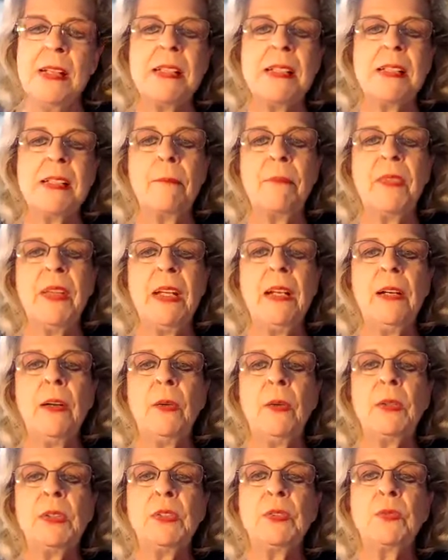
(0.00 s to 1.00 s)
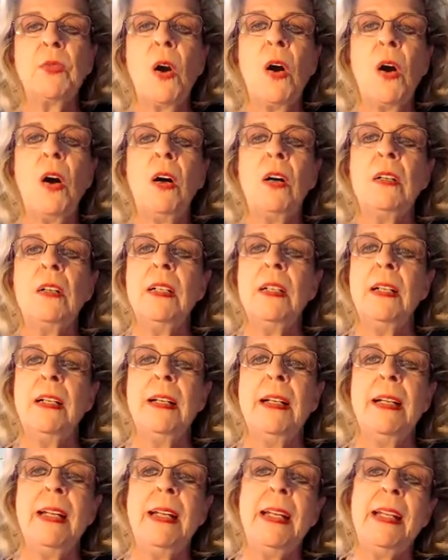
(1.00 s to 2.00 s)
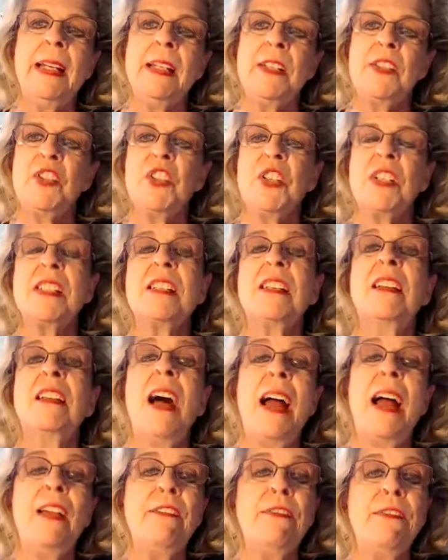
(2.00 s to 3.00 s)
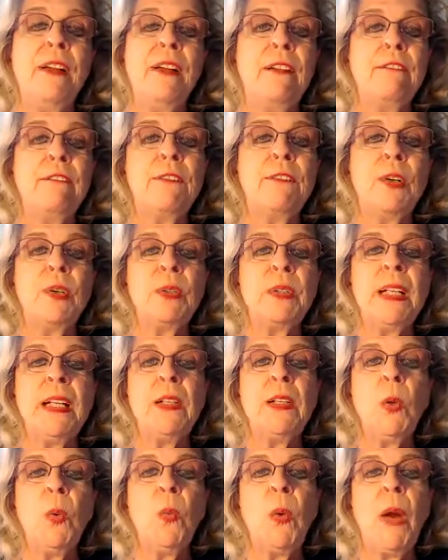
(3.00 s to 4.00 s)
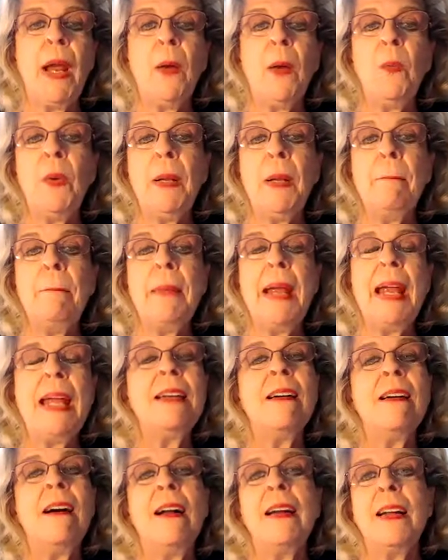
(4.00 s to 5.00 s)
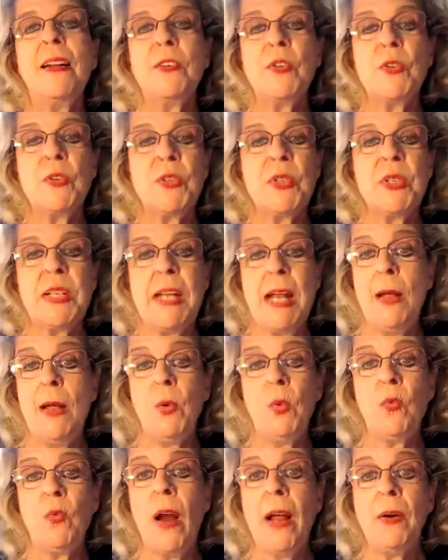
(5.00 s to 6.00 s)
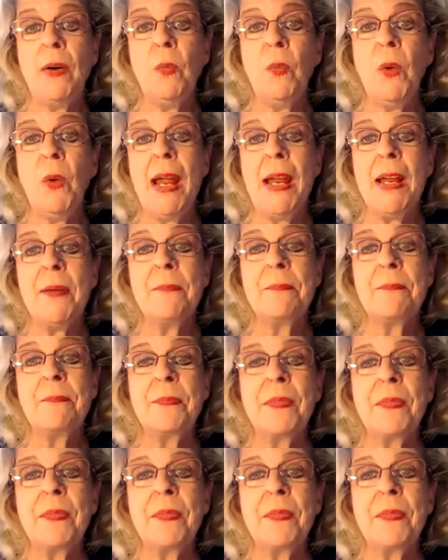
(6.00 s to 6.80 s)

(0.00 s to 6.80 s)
Something goes wrong, it is just life unfolding the way we may not understand right away.